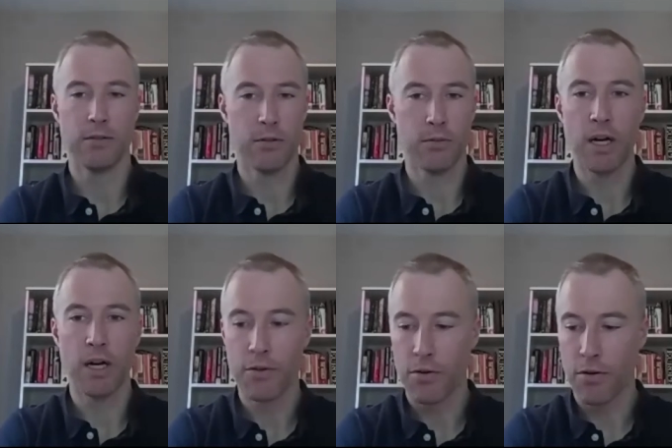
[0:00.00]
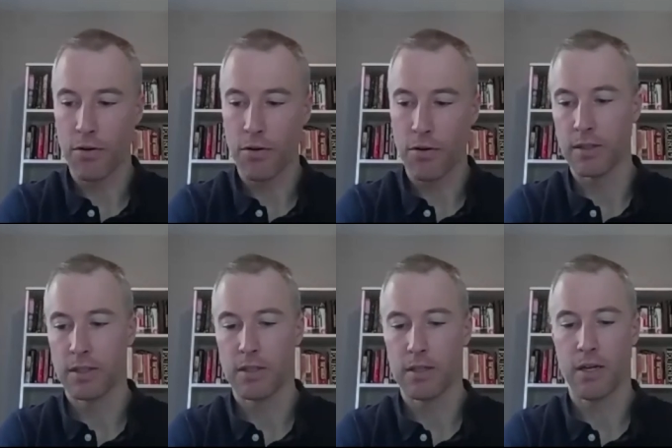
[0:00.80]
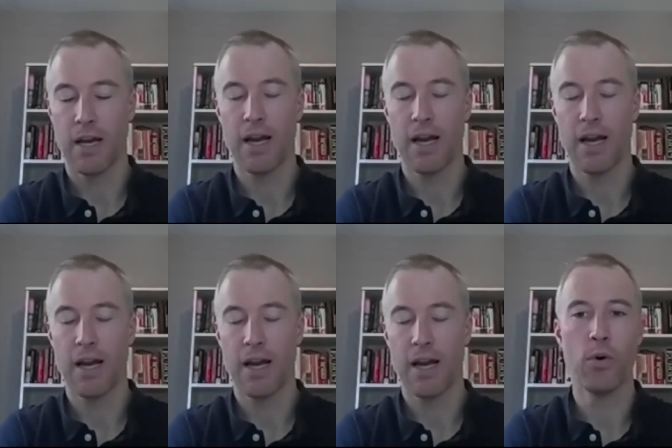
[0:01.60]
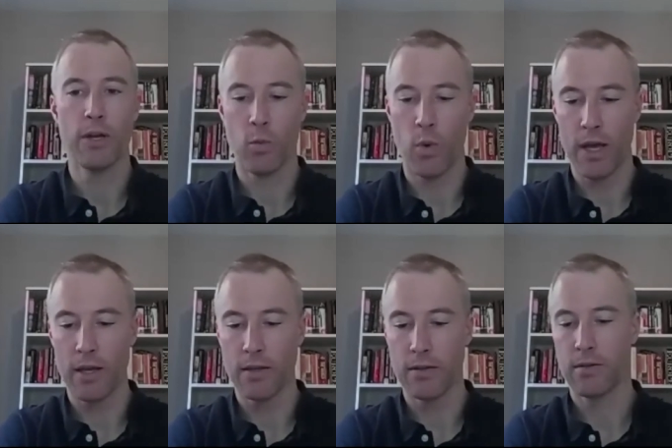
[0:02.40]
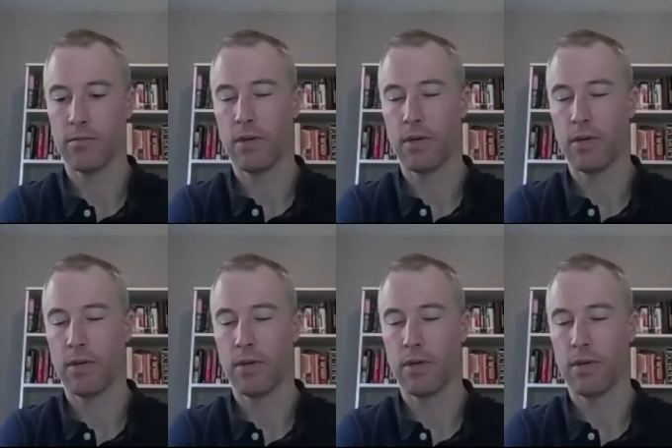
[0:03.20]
you know, among other things, how and when